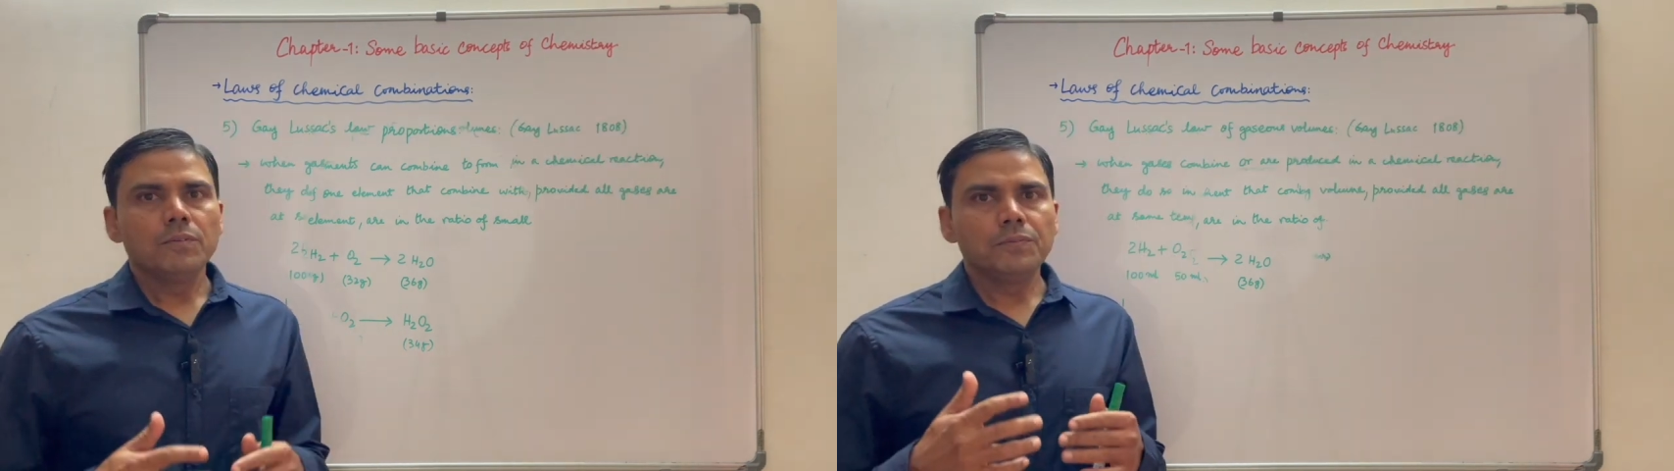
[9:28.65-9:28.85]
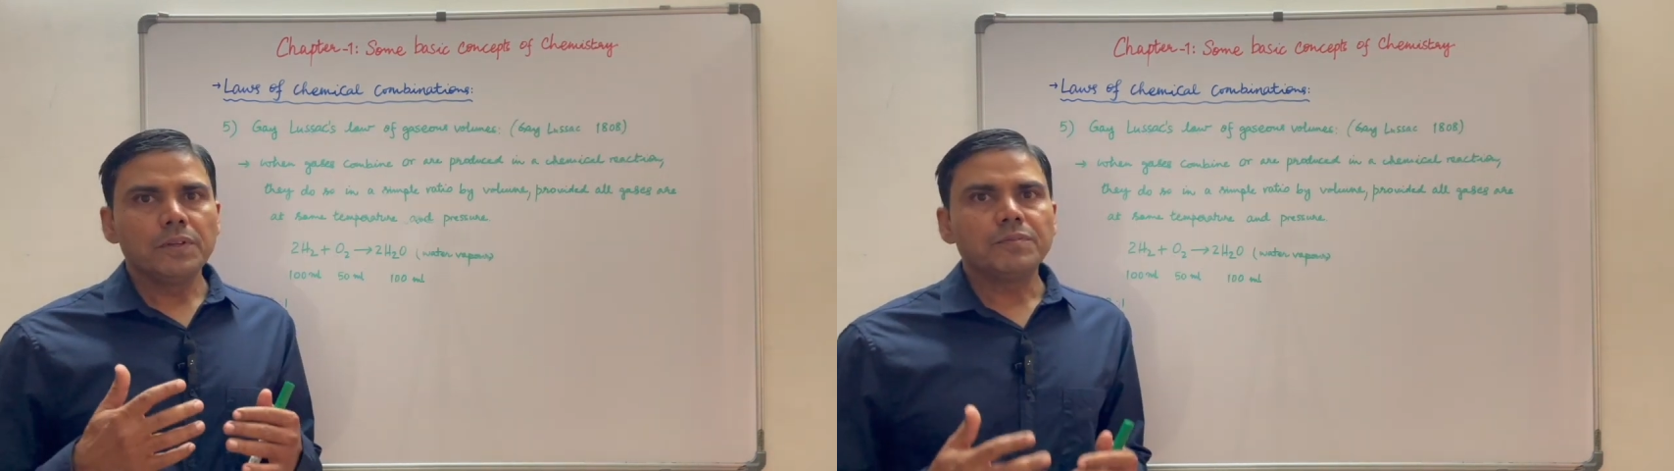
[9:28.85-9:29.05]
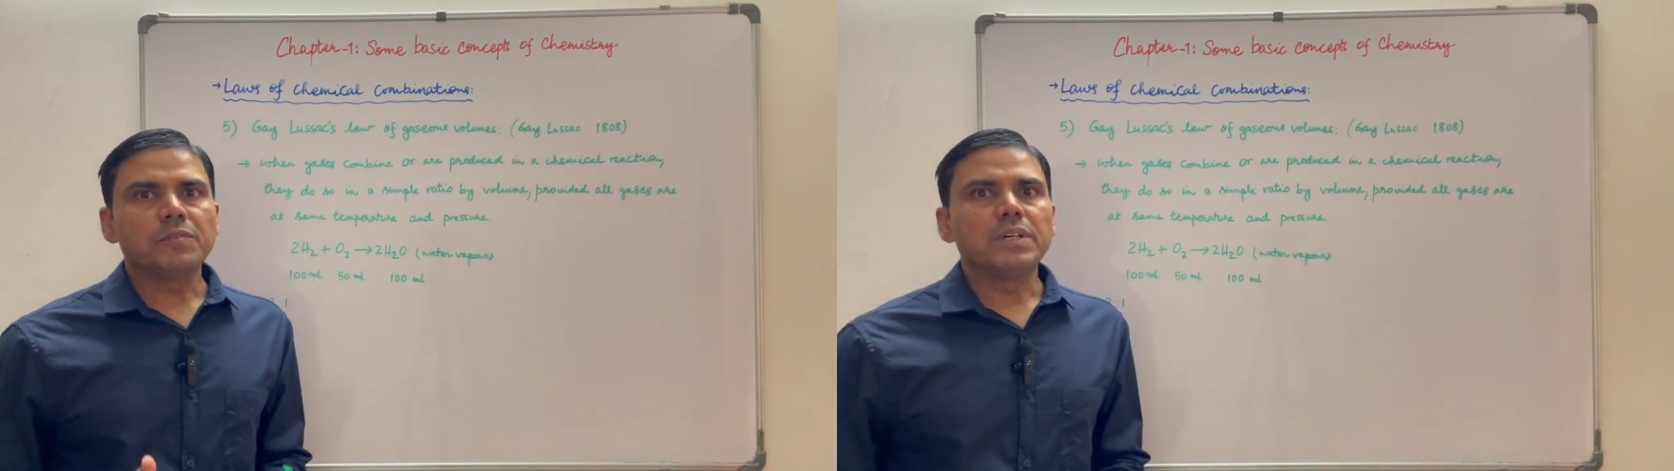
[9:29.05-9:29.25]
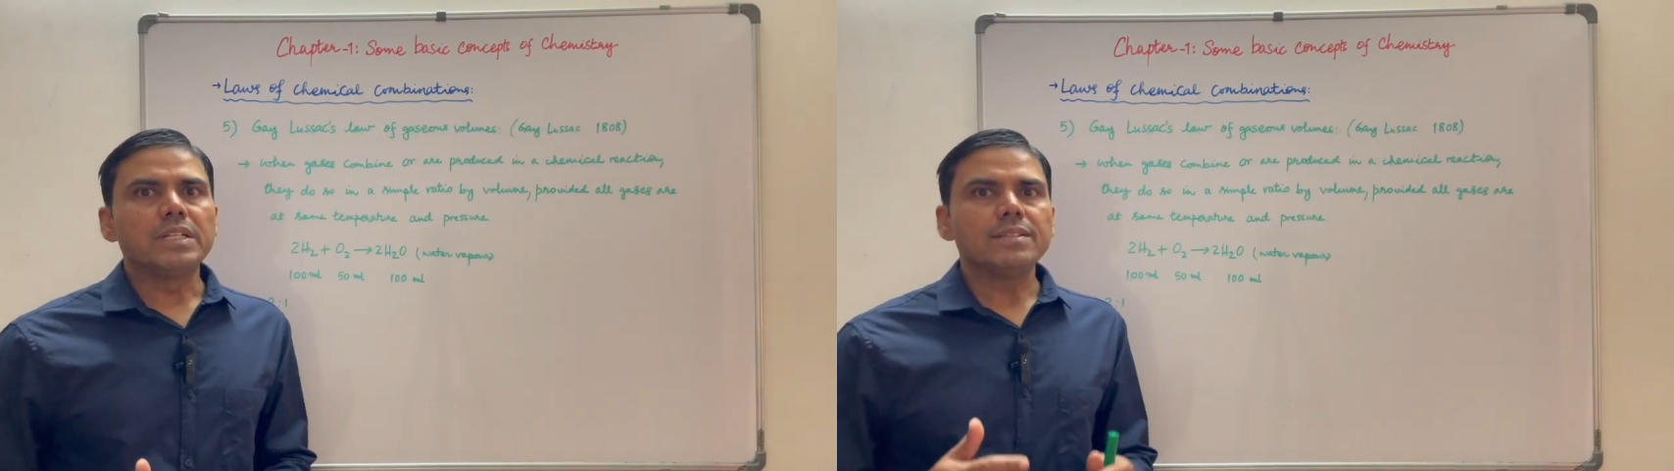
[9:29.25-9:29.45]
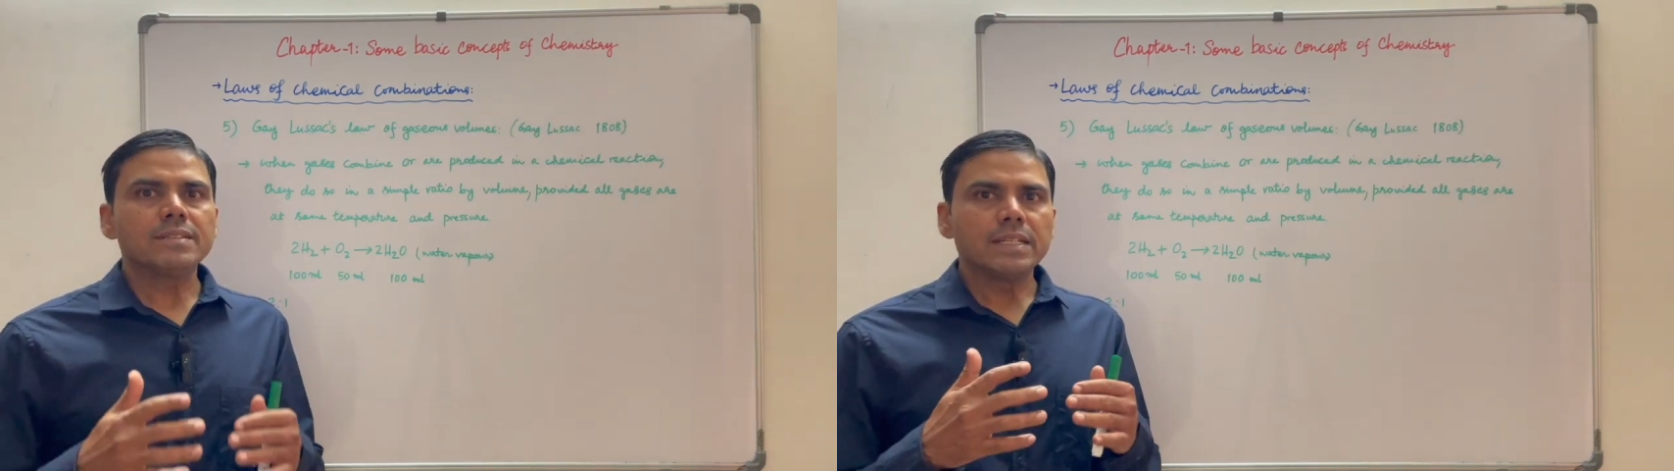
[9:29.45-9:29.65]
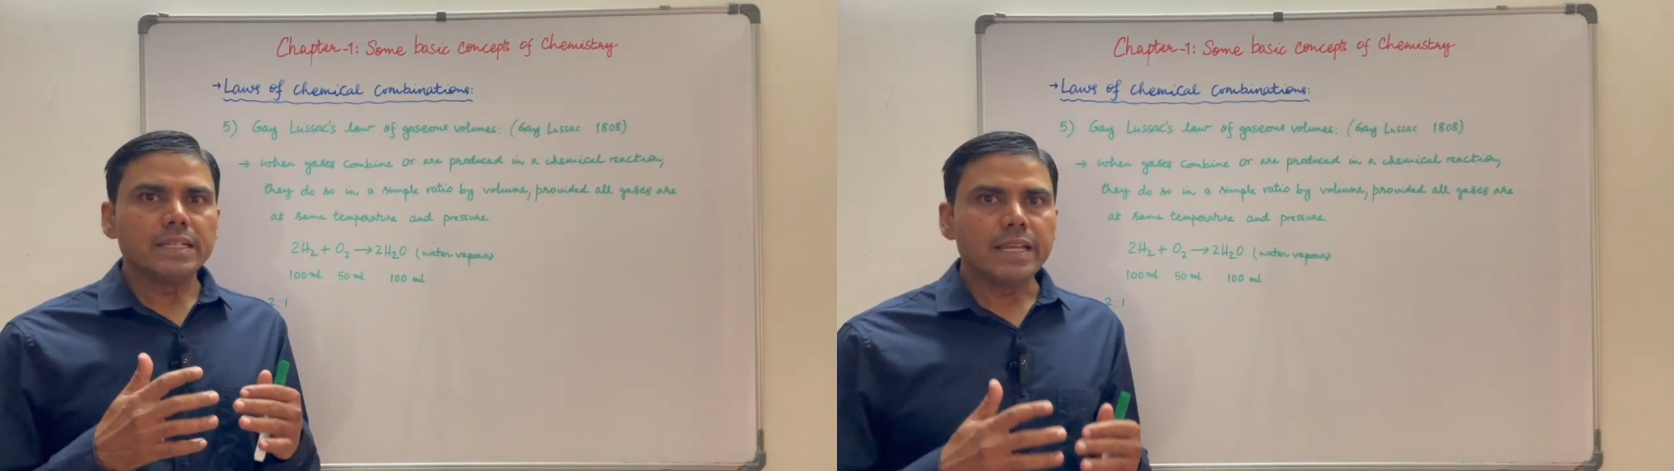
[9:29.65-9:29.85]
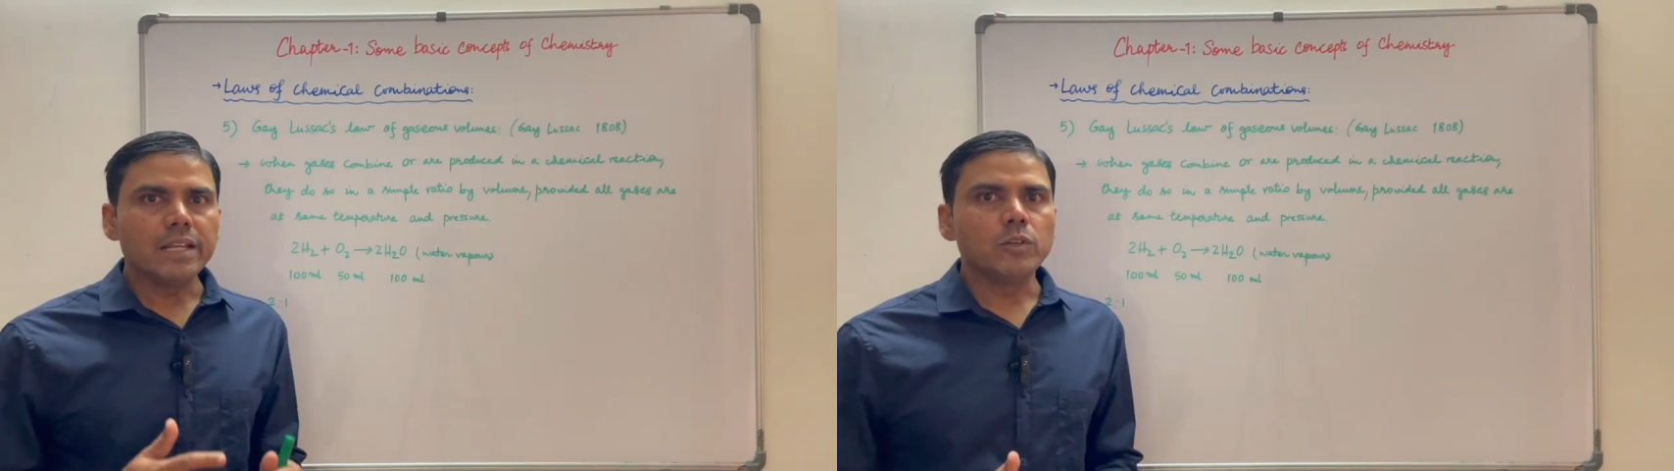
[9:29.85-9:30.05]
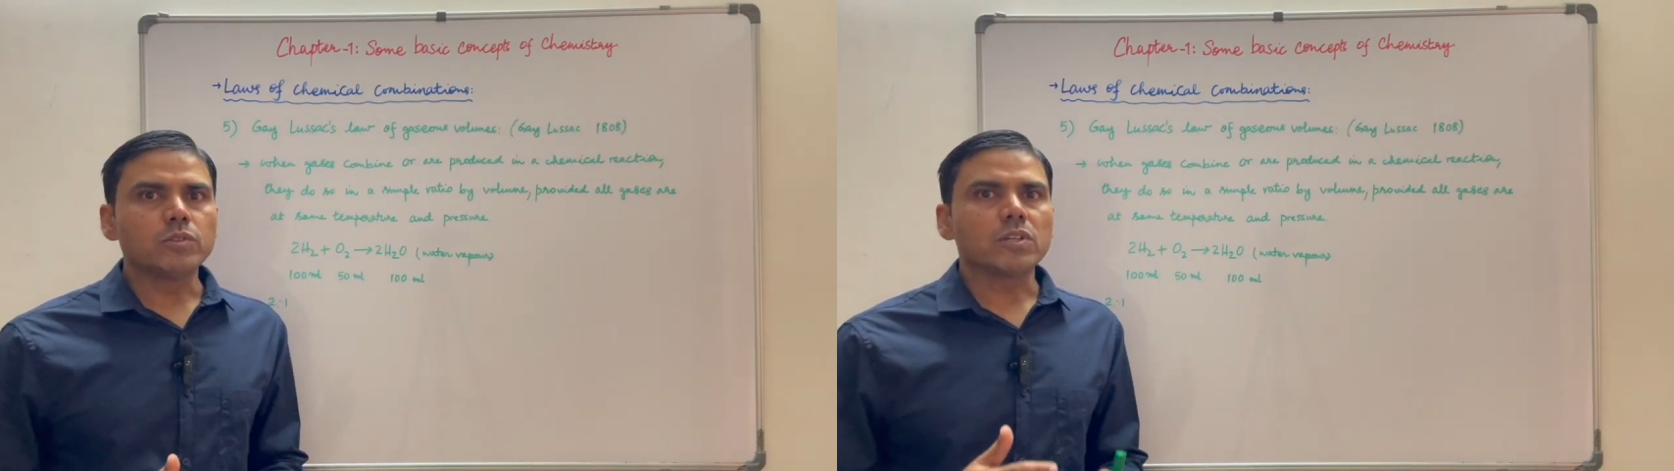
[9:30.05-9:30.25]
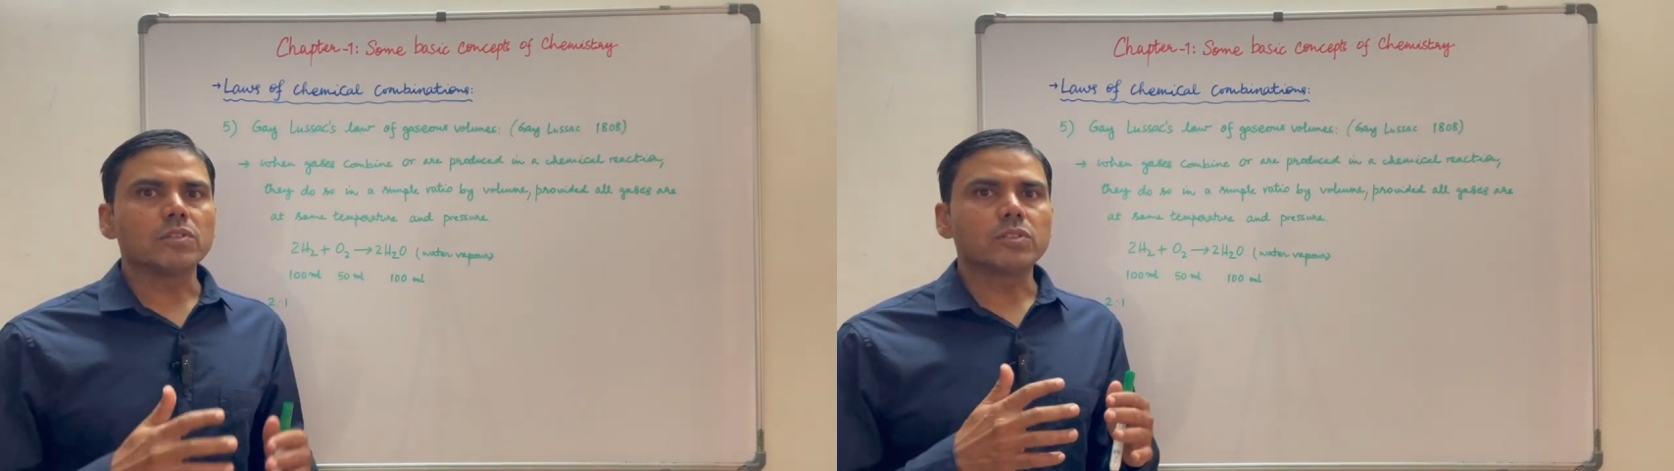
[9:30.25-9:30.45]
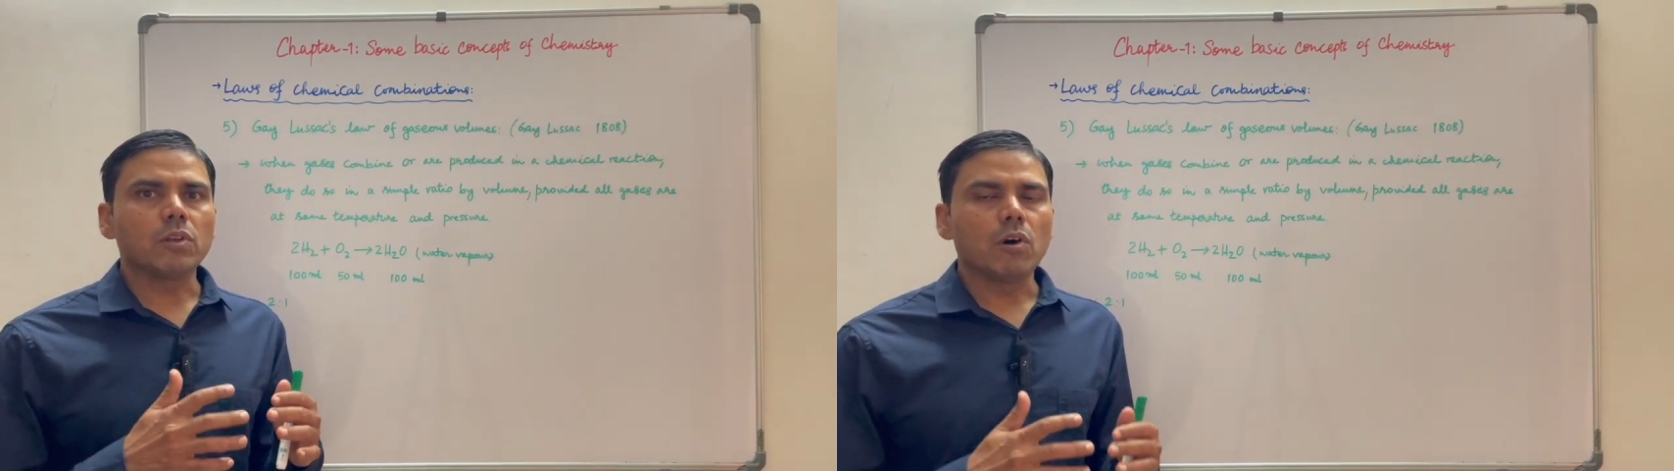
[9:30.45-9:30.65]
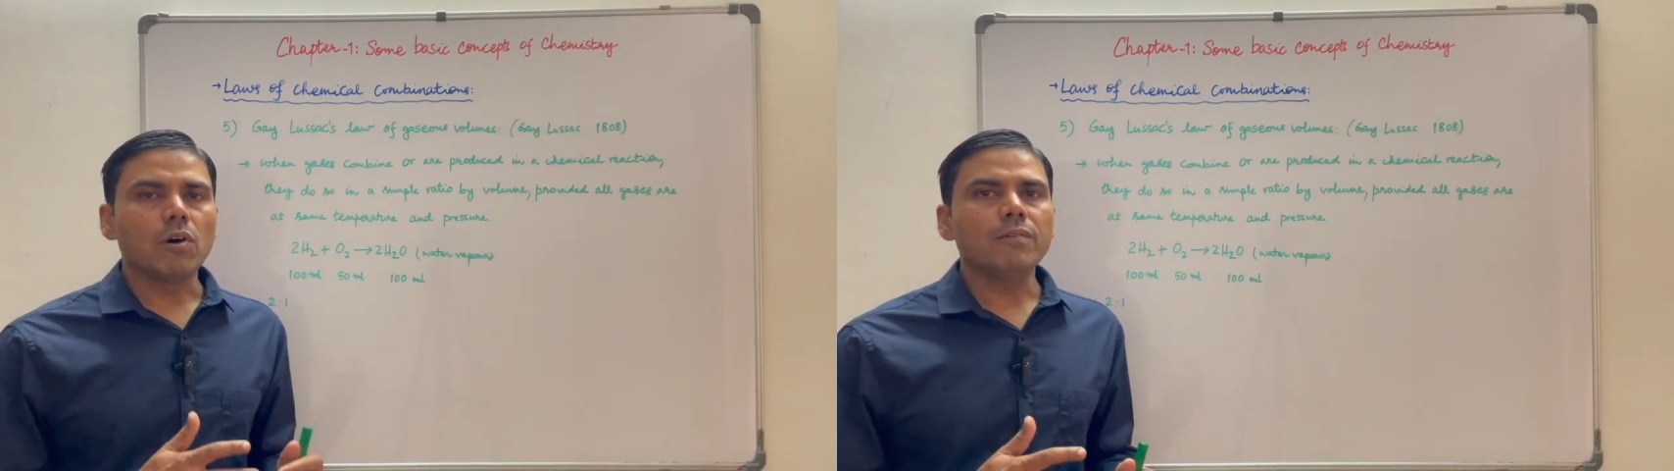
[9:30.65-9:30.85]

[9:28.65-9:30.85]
Fifth one is Gay-Lussac's law